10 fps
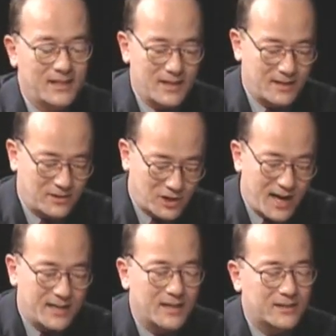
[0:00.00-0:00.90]
And
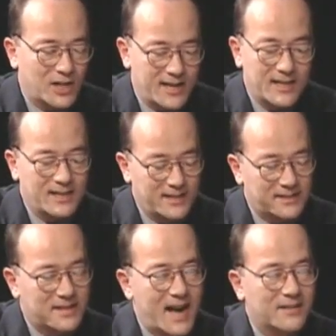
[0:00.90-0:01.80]
China
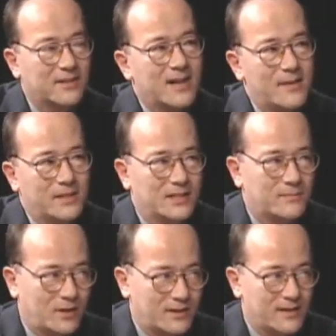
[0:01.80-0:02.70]
is not the
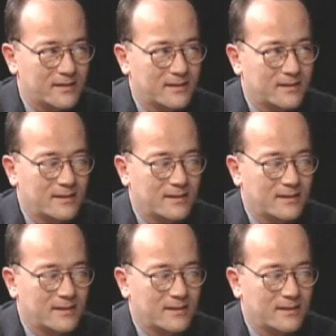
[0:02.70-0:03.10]
Communist Party.